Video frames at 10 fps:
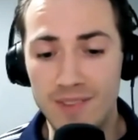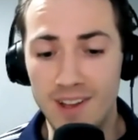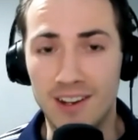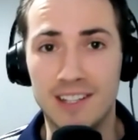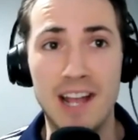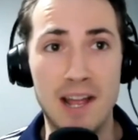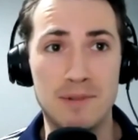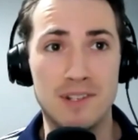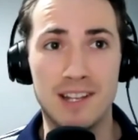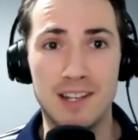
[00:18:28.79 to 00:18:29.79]
and like, yeah, he
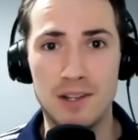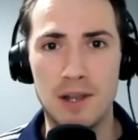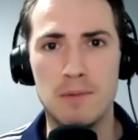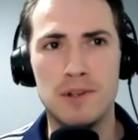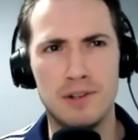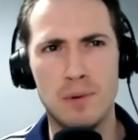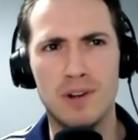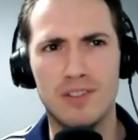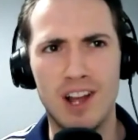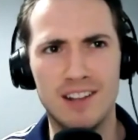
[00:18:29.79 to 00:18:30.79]
was like, you
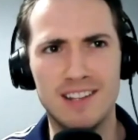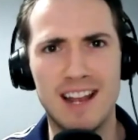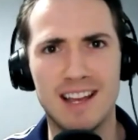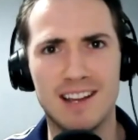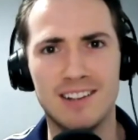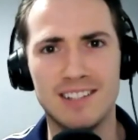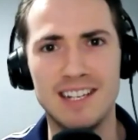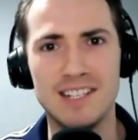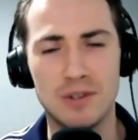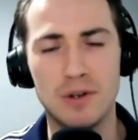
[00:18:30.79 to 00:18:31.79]
weren't really on the neck until he
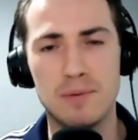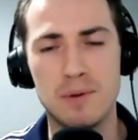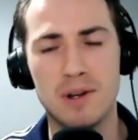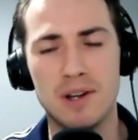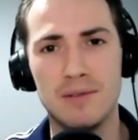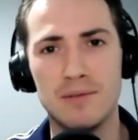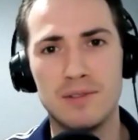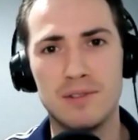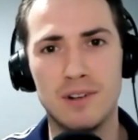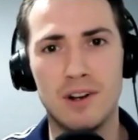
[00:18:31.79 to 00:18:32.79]
stood up. You were kind of
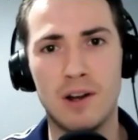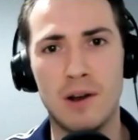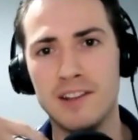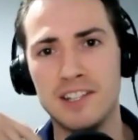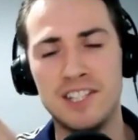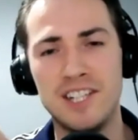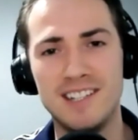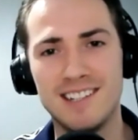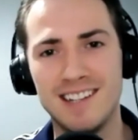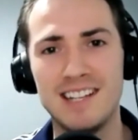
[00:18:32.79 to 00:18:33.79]
on the
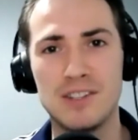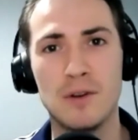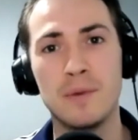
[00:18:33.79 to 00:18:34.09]
chin, and then he stood up